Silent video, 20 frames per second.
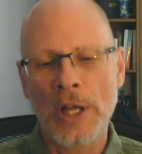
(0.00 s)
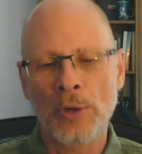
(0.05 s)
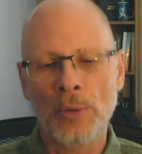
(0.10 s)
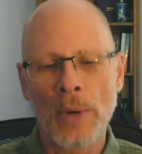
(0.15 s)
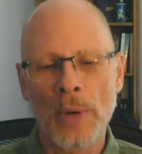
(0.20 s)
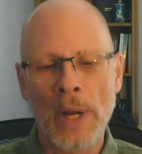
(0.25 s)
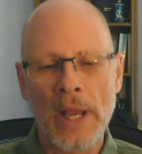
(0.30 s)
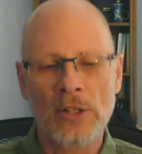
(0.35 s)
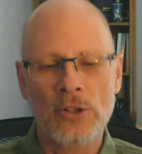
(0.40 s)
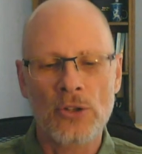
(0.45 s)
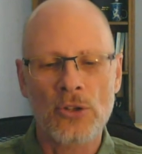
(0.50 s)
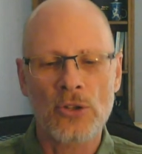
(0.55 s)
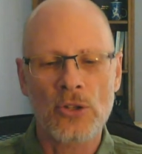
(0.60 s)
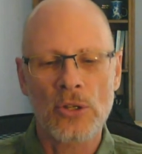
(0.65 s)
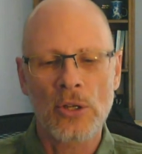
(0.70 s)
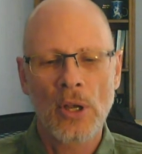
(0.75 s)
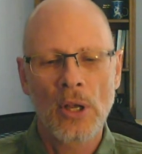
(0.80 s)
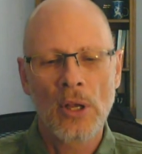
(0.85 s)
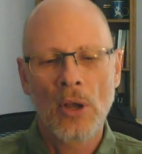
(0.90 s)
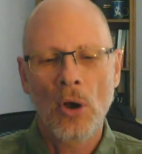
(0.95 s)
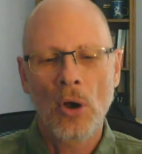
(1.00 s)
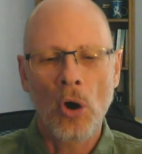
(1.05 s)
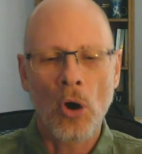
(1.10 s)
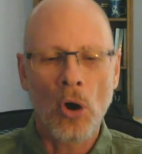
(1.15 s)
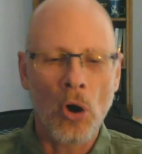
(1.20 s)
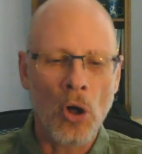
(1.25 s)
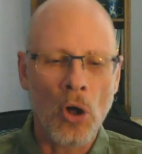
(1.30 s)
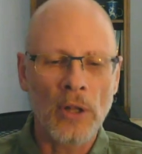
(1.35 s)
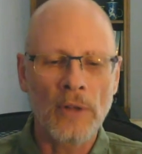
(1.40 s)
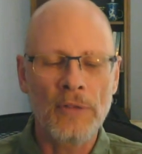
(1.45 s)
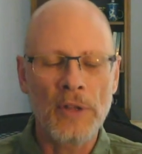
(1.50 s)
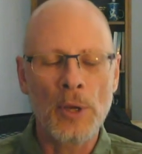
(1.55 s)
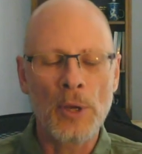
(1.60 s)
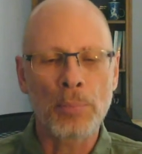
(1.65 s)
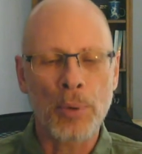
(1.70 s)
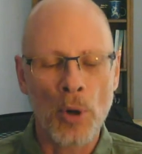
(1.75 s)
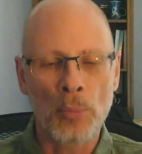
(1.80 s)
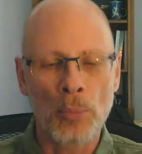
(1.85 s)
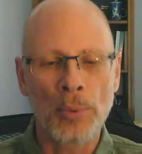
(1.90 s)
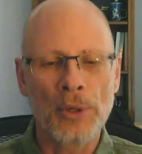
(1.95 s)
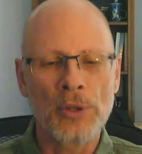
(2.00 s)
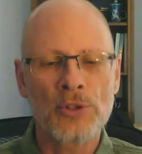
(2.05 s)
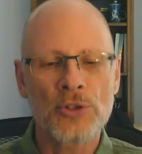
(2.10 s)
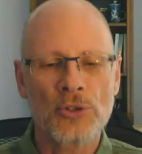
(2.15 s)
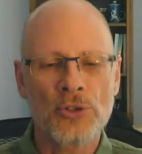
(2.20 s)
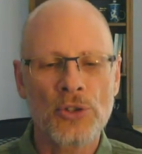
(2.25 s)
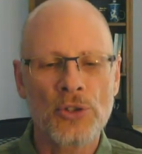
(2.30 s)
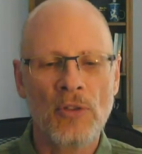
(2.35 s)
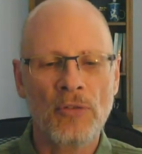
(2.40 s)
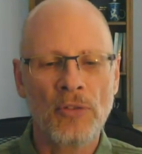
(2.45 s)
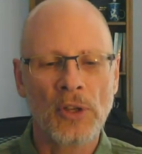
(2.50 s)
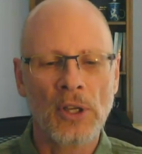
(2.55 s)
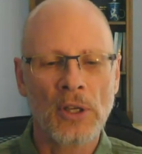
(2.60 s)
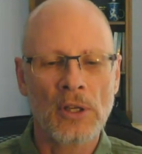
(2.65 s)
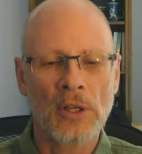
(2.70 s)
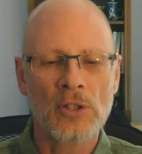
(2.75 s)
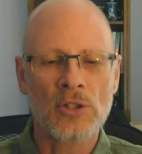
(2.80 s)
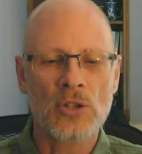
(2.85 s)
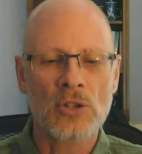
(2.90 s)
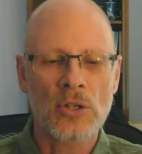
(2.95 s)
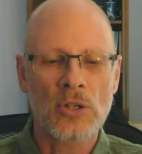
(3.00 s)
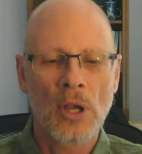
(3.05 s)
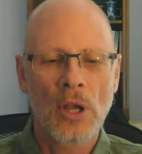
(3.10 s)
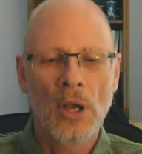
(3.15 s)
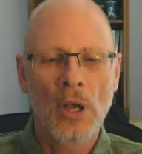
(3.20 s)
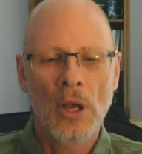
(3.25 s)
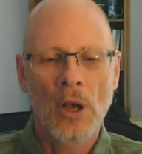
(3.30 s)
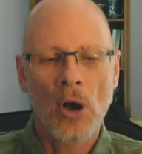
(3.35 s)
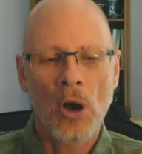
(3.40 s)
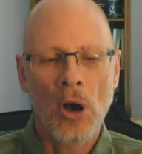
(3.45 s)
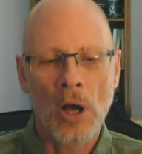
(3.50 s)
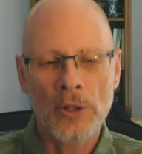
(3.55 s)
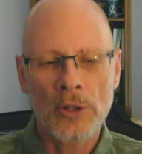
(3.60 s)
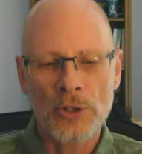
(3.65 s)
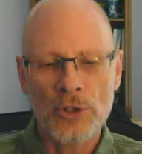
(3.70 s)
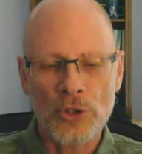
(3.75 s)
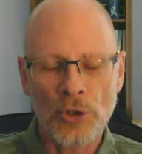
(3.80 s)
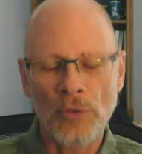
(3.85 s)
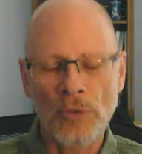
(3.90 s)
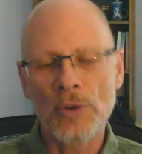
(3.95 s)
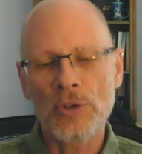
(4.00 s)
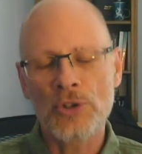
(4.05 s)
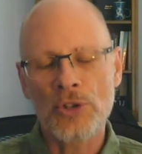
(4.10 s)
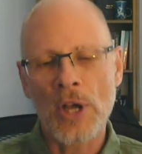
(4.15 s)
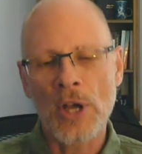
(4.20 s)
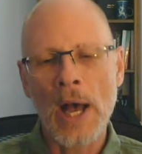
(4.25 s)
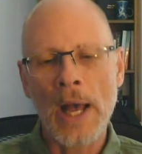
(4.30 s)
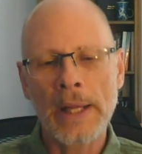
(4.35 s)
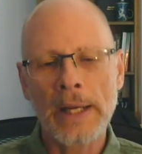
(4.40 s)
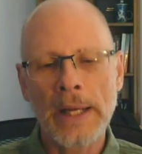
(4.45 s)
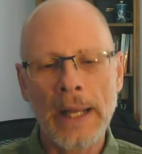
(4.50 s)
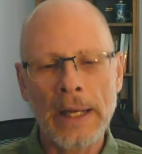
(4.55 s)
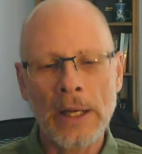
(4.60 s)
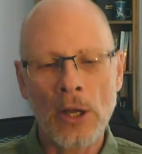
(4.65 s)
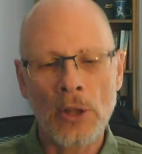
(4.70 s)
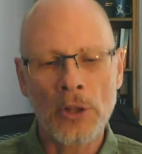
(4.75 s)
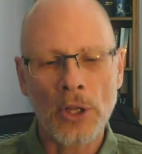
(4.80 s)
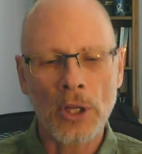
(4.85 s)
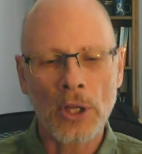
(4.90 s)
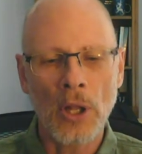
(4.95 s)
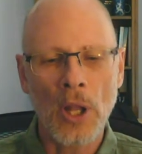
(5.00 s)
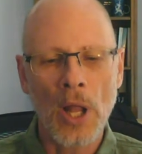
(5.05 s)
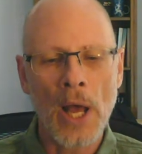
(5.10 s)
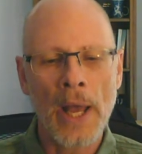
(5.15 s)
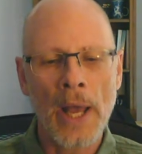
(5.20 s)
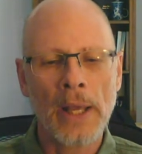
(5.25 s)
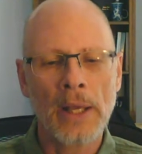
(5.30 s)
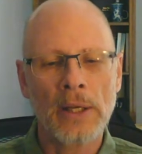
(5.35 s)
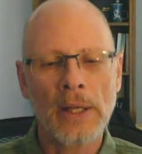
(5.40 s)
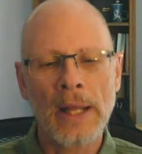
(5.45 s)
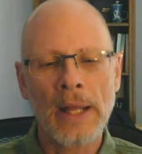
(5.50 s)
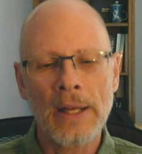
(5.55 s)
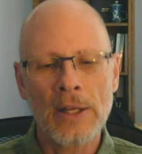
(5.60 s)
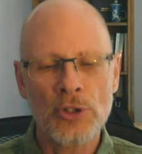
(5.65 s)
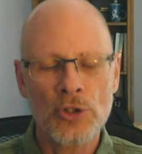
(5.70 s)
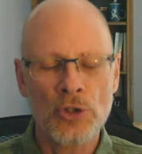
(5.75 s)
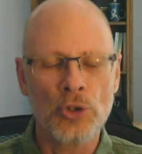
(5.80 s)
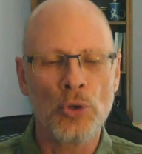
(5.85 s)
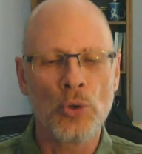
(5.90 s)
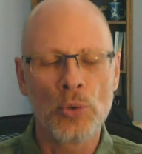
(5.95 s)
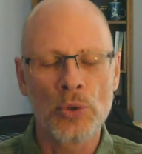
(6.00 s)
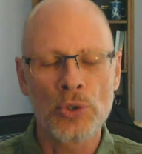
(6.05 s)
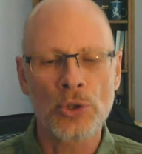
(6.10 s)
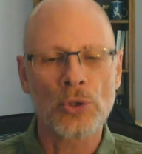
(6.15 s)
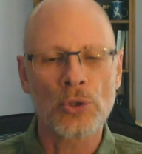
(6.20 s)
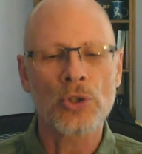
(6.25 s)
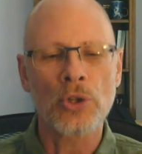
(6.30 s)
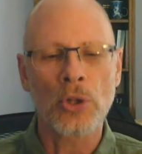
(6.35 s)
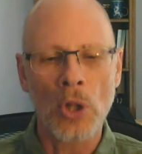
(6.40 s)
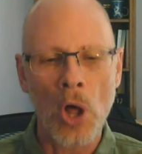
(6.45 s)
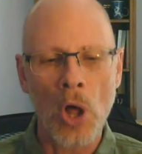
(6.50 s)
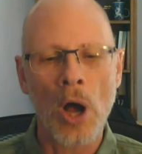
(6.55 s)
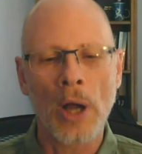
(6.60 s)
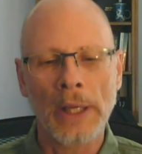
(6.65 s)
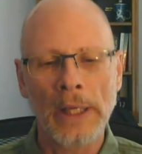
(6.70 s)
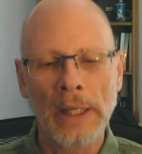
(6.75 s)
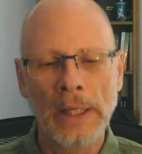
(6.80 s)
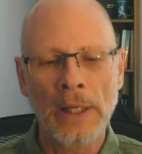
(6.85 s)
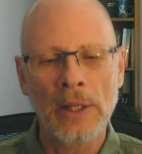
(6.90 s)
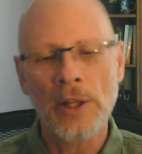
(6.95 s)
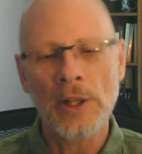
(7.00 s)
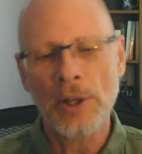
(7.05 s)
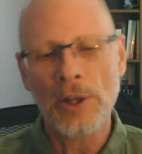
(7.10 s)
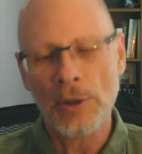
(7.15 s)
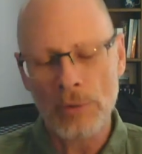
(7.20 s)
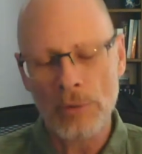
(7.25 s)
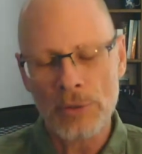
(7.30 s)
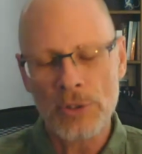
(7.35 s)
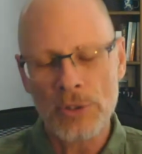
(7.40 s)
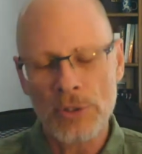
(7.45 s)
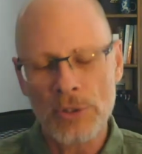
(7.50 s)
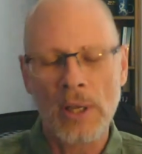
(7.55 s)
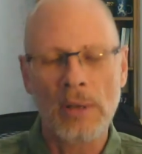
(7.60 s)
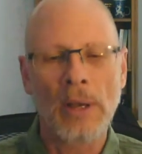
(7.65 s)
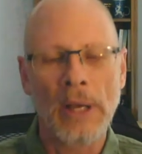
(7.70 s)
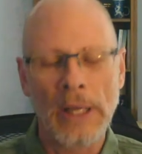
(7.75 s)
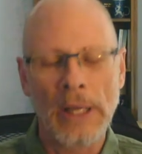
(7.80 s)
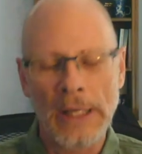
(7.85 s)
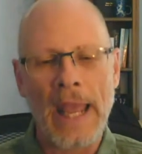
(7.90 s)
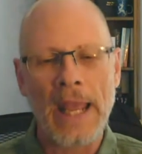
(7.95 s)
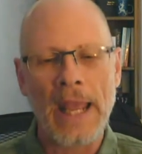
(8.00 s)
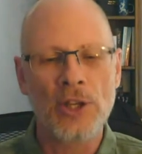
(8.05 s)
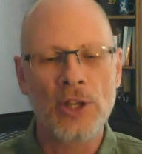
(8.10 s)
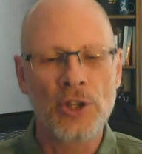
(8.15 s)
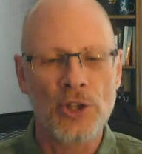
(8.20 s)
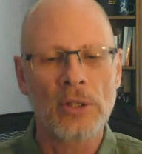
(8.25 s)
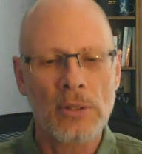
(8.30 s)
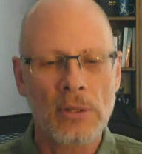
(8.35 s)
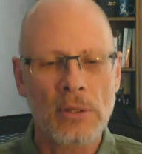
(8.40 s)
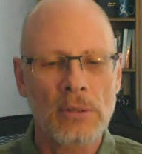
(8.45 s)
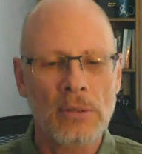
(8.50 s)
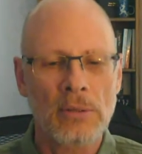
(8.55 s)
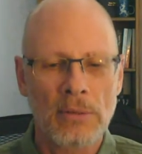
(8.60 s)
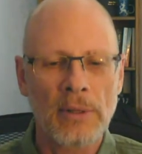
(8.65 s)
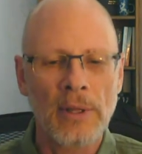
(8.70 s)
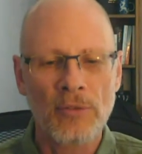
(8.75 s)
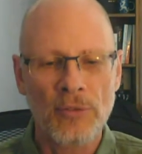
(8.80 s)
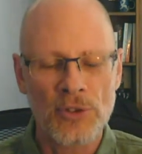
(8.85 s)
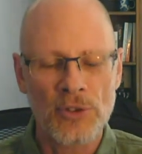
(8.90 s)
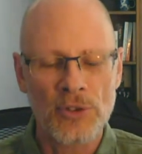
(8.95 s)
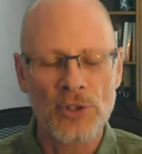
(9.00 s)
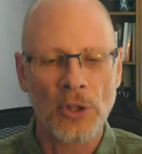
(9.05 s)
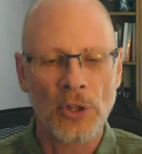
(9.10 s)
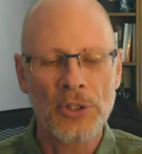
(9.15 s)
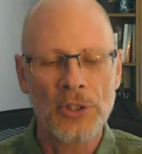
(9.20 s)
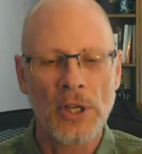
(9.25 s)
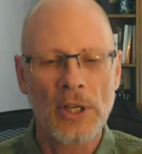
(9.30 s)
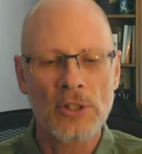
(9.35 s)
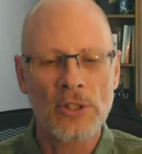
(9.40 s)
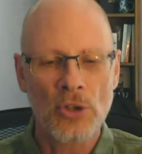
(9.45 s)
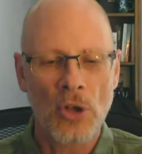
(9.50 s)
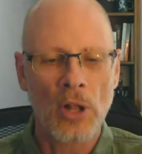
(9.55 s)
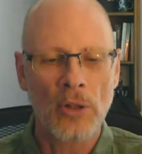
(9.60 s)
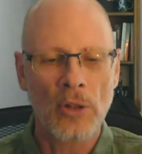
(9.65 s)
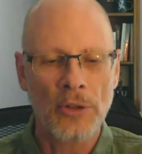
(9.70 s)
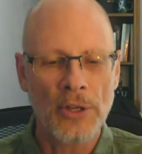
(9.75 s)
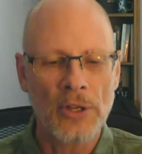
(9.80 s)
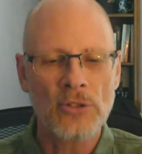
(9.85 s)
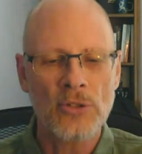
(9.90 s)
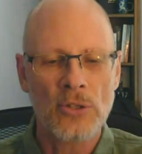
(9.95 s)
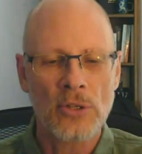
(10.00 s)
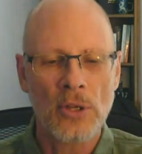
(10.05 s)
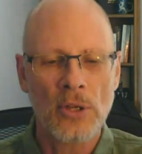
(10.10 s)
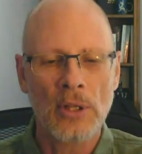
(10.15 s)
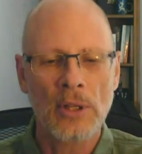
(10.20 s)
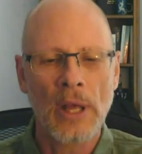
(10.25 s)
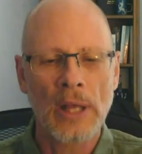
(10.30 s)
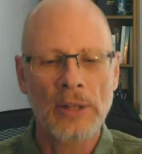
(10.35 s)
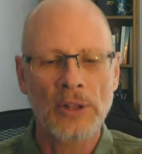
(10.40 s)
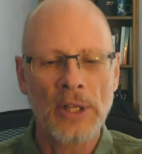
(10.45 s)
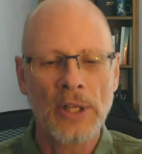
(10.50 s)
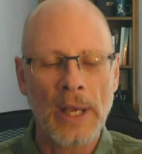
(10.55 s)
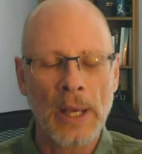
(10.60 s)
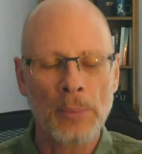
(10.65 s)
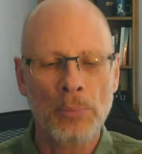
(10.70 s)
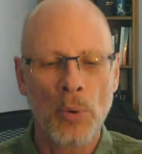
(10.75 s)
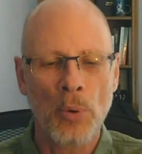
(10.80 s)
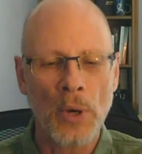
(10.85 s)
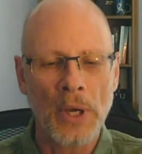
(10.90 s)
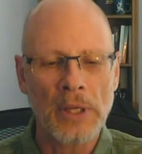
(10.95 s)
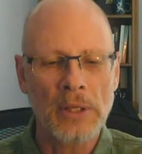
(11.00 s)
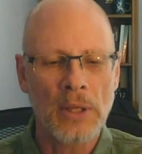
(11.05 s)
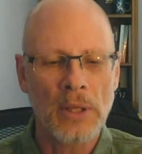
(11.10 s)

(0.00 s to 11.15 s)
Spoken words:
generates all of the appropriate certificates on the server side and on the client. And as users log in, there's an agent that facilitates all this at the endpoint.